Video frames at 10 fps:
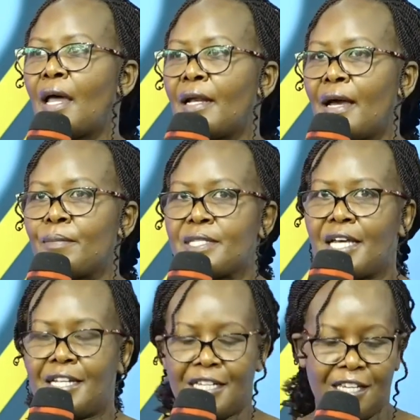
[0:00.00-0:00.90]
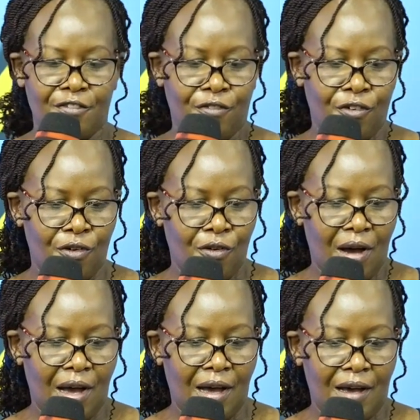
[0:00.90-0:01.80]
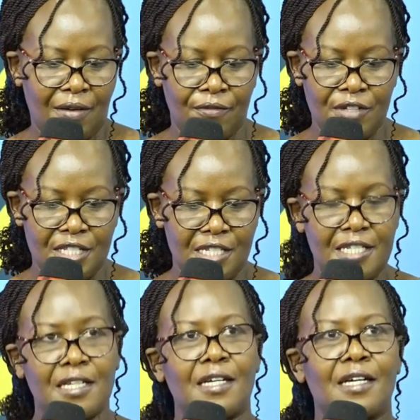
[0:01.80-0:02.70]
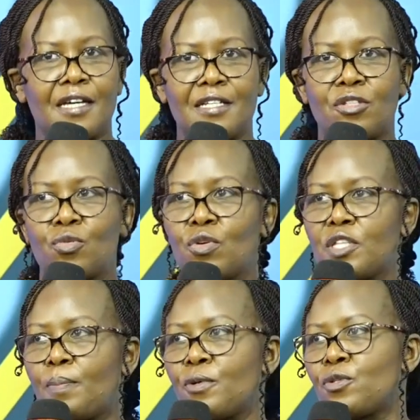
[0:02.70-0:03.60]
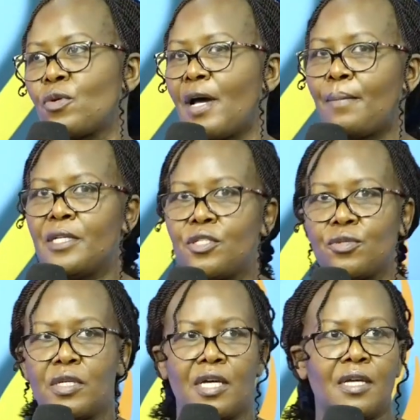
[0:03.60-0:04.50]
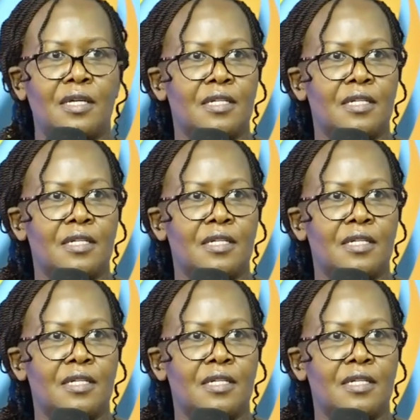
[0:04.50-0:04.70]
and I'm standing in for a visiting guest who was supposed to come in today.